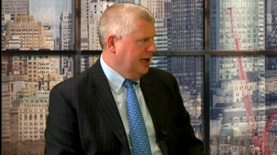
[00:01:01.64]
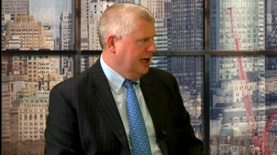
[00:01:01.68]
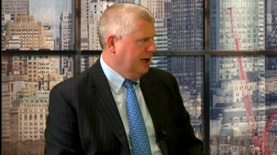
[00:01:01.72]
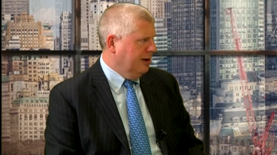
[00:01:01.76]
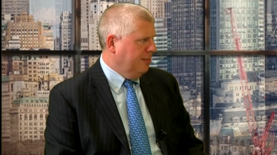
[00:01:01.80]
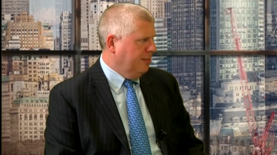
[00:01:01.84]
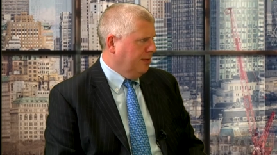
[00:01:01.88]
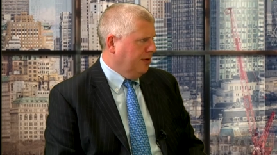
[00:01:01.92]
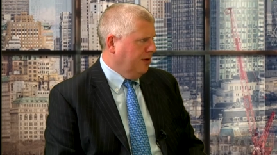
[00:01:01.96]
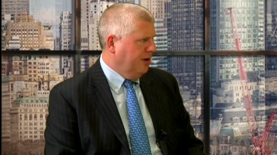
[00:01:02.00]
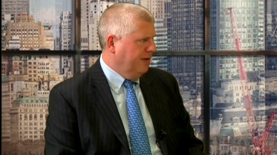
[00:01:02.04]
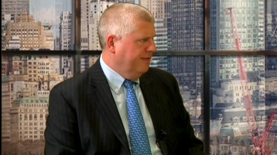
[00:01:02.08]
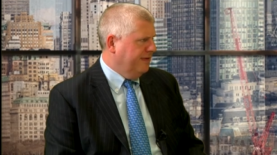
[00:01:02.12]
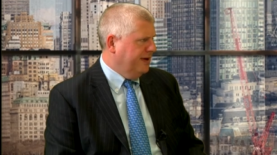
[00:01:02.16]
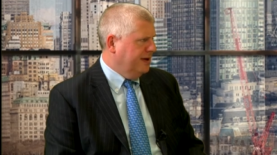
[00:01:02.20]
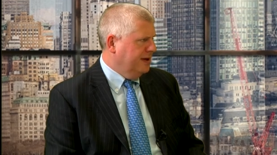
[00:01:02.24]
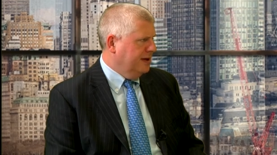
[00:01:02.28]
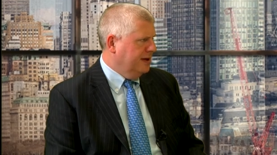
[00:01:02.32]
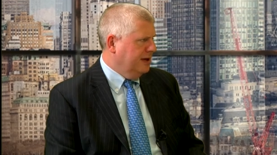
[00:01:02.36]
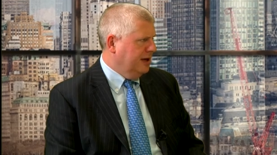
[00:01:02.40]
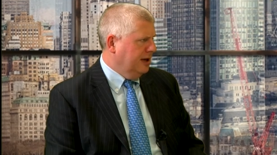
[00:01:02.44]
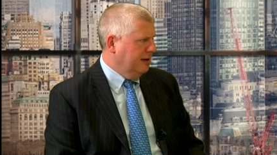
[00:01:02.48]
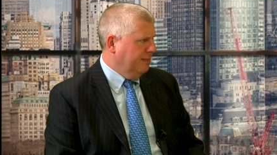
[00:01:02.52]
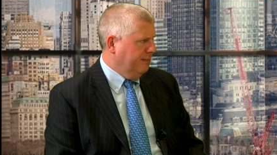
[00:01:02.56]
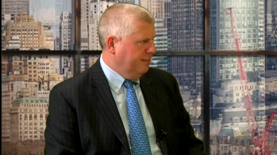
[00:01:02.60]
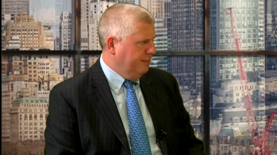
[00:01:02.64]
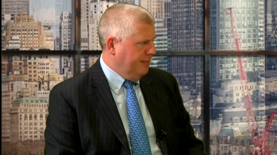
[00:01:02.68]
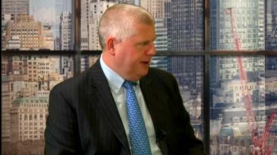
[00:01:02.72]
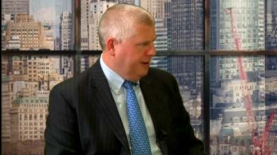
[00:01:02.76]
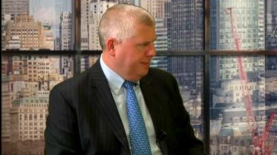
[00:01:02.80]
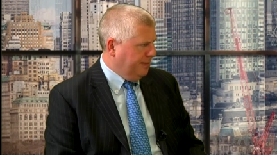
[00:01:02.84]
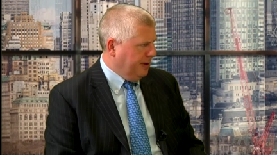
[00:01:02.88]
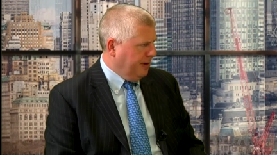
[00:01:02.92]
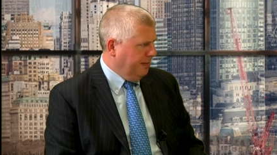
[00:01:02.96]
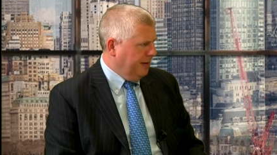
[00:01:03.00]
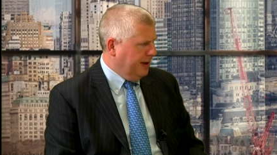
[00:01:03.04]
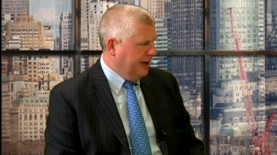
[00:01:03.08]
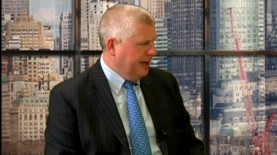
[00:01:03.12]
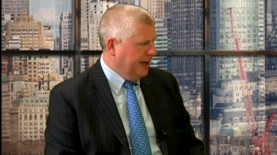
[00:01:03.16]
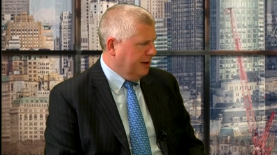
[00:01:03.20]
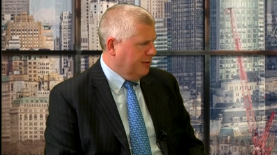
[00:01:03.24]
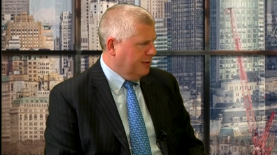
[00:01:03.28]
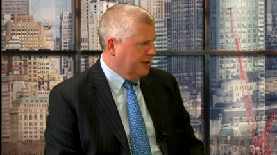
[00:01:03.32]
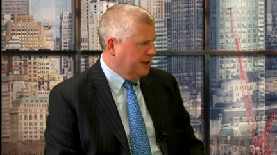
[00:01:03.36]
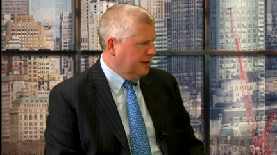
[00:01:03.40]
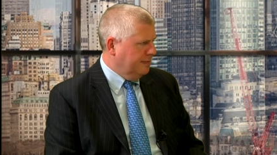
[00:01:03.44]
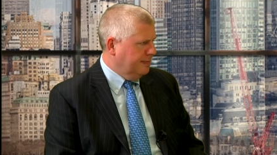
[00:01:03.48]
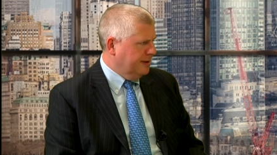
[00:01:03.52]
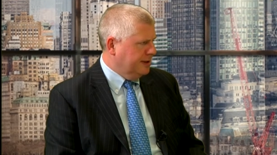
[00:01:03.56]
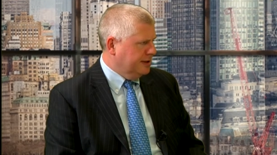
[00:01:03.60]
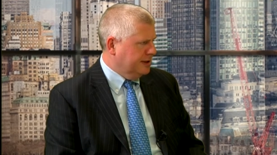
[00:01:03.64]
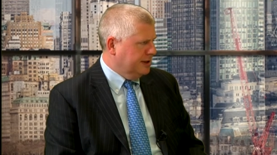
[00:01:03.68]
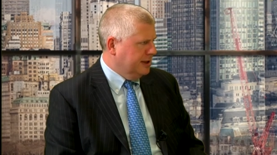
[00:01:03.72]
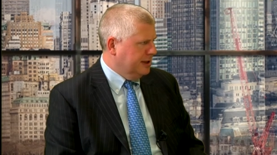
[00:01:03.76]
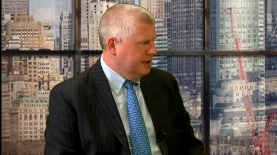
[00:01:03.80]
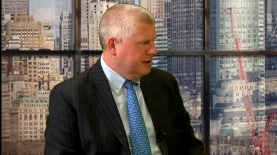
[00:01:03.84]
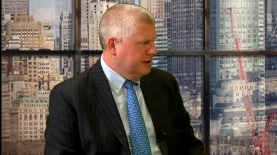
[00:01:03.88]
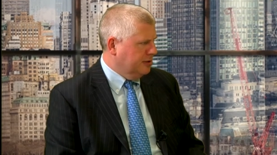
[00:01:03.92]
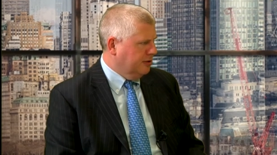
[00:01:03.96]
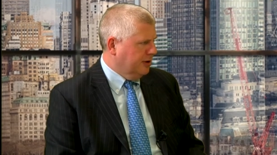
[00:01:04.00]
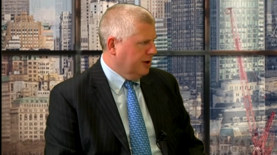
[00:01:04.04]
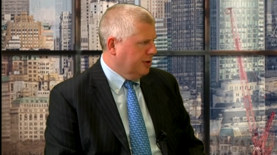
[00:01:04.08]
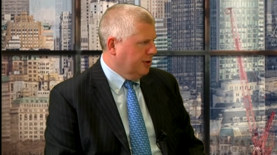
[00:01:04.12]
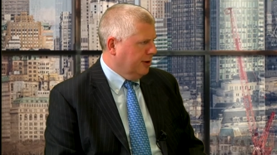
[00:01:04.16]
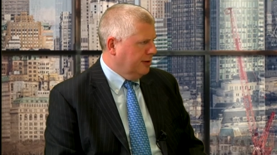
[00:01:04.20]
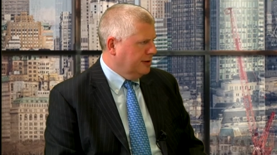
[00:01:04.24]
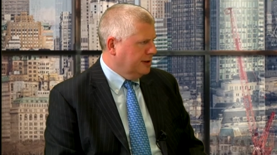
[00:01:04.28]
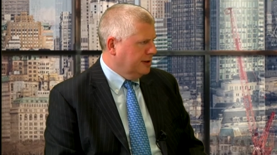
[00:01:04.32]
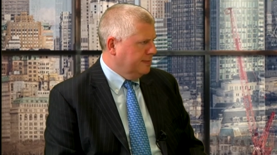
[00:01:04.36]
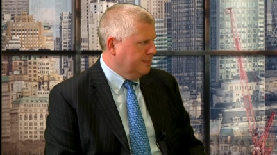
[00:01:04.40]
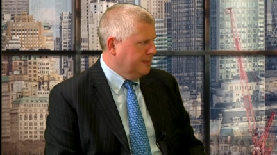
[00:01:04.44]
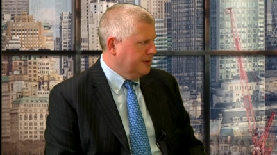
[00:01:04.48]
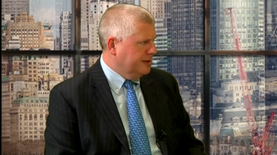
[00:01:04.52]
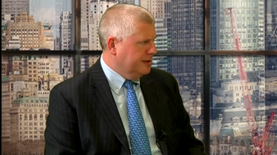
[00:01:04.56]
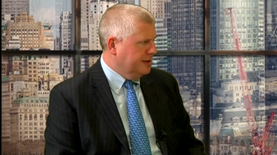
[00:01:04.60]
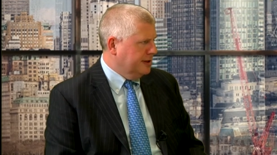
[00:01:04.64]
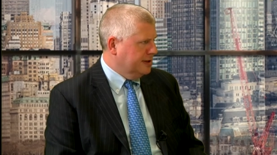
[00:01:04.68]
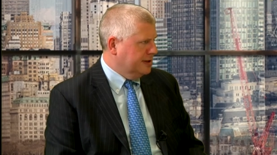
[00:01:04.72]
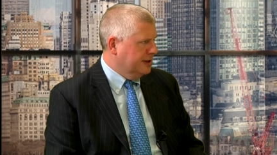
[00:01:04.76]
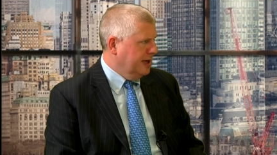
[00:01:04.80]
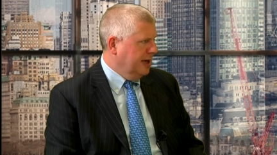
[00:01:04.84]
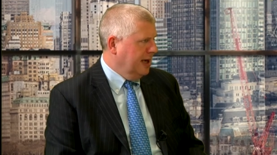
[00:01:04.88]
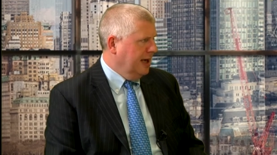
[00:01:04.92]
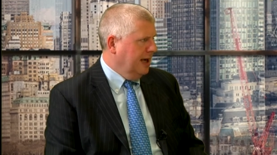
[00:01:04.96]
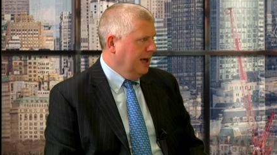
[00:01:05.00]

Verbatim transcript: in a private in a, in a public equity business or a quoted business.